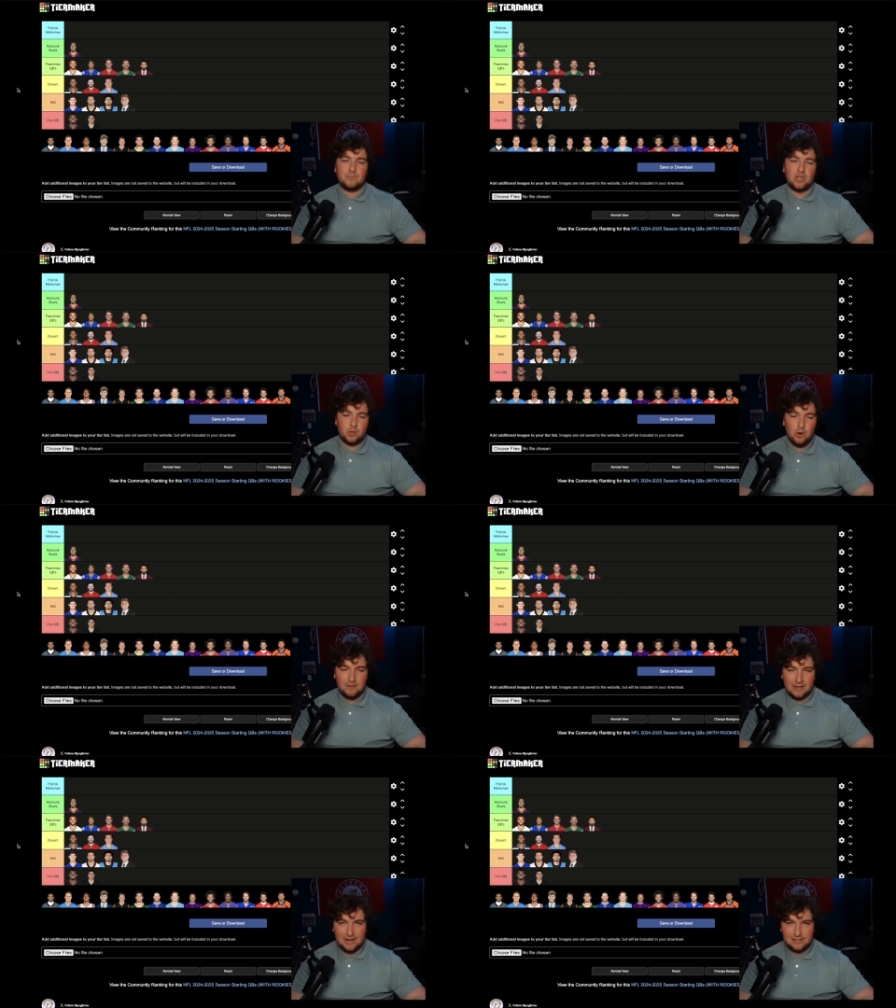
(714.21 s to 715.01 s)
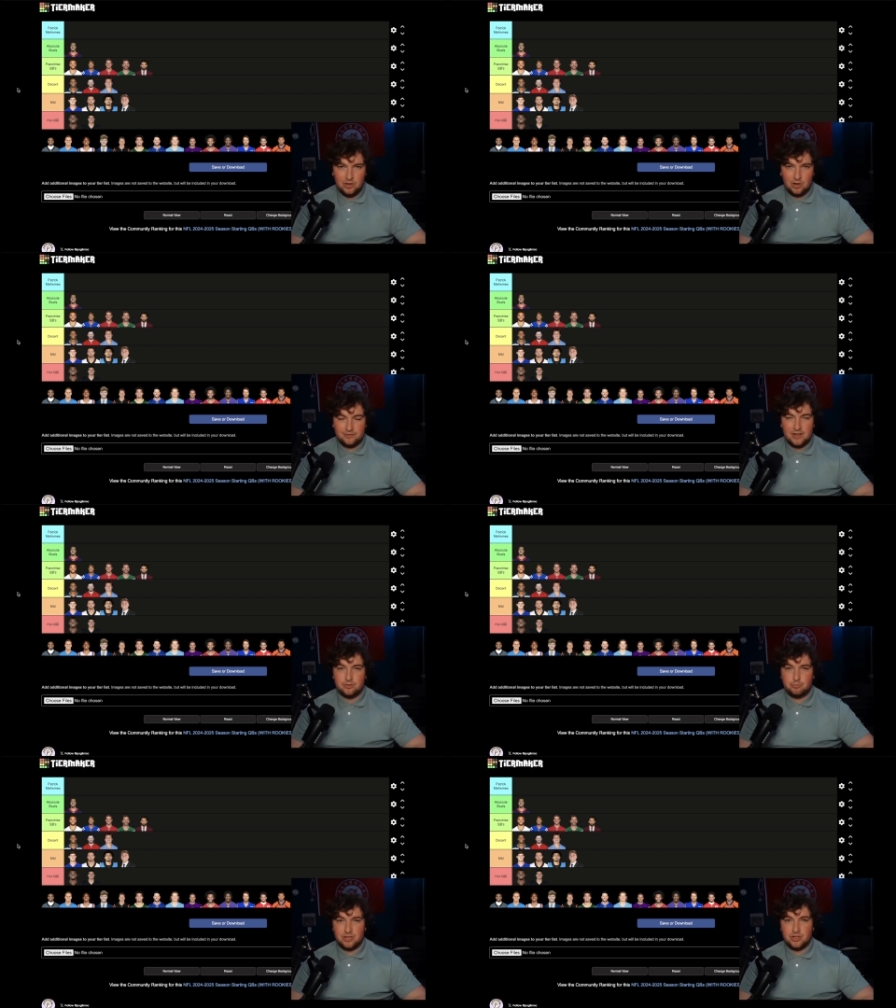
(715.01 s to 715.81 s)
You do have a lot of Seahawks fans
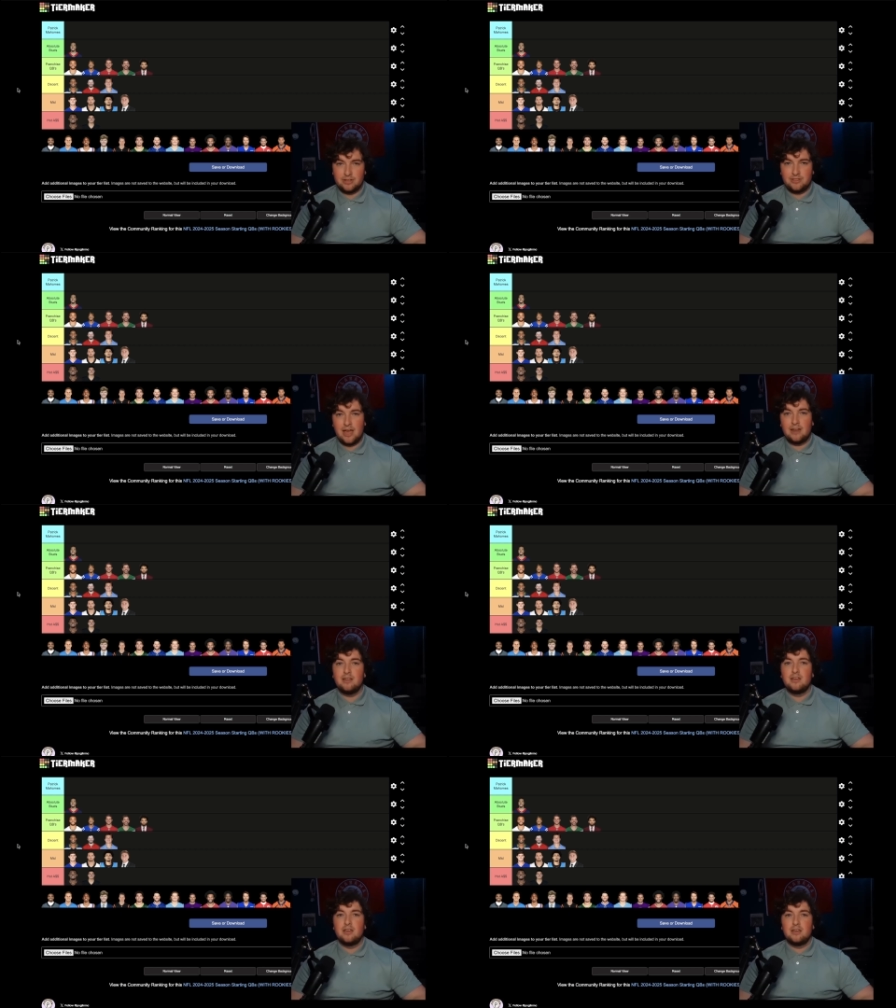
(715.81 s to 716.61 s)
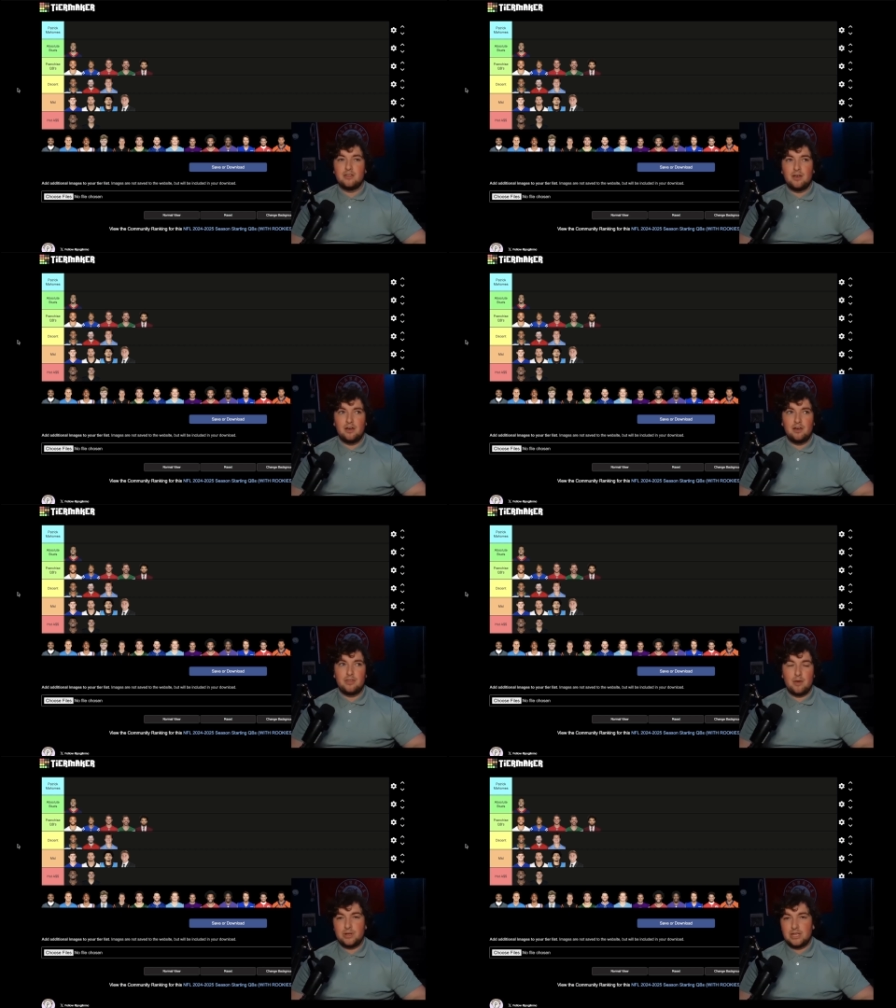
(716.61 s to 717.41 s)
bitching that
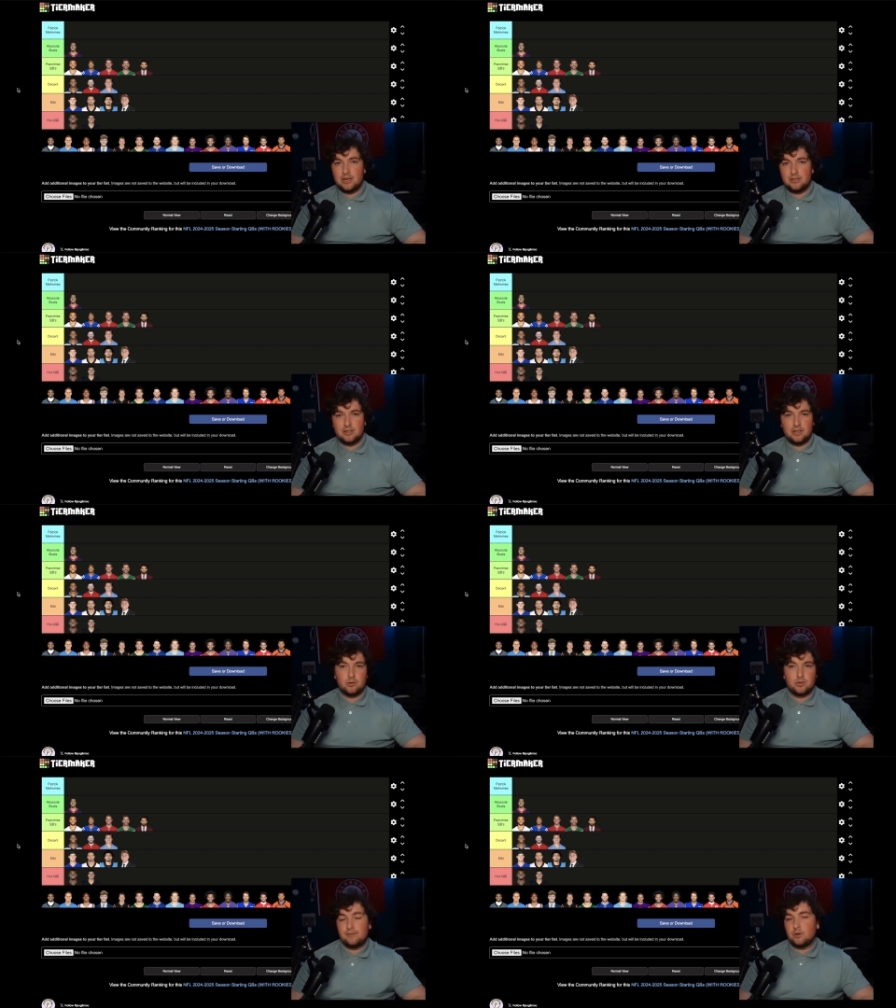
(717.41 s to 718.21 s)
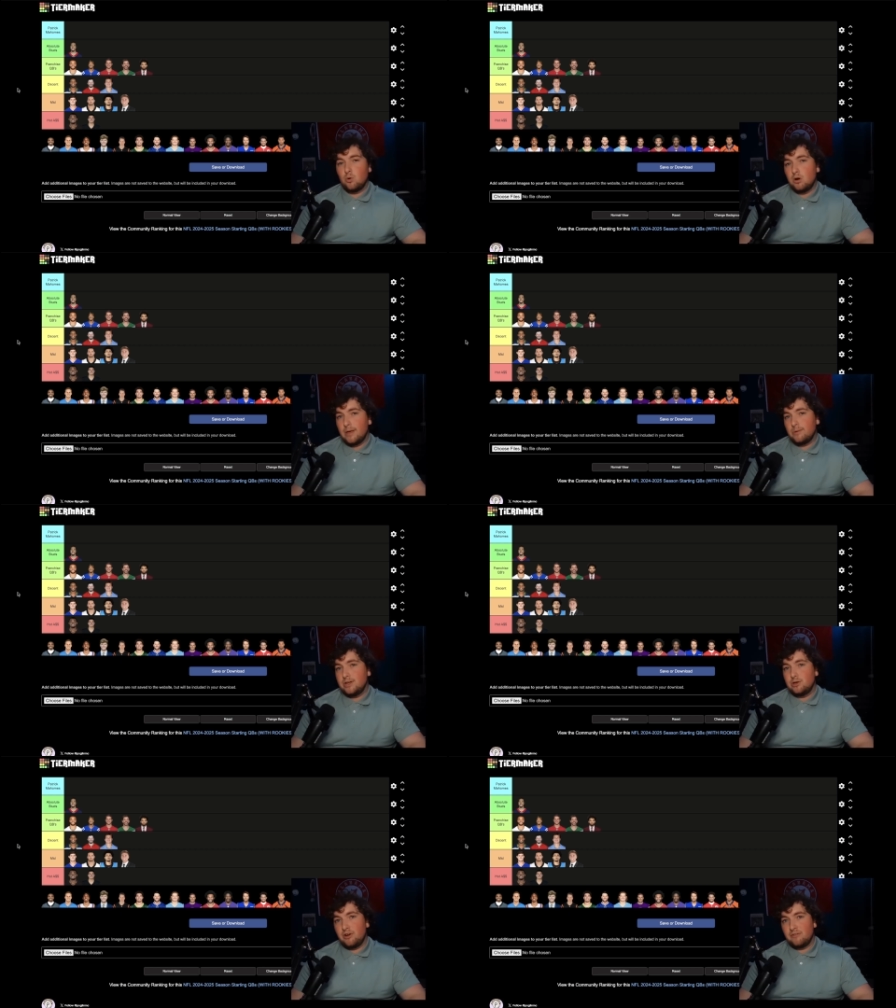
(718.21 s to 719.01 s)
that we needed to, you know, draft a quarterback. We need
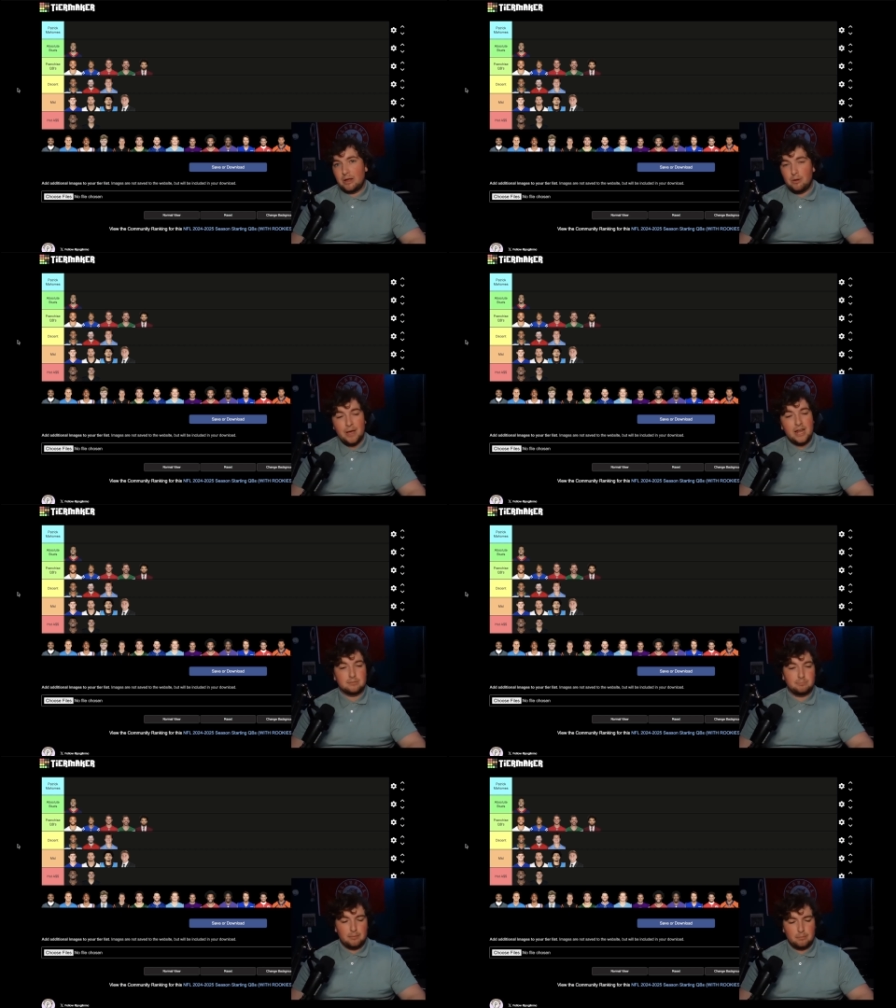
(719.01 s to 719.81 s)
to draft Michael Penix, blah, blah,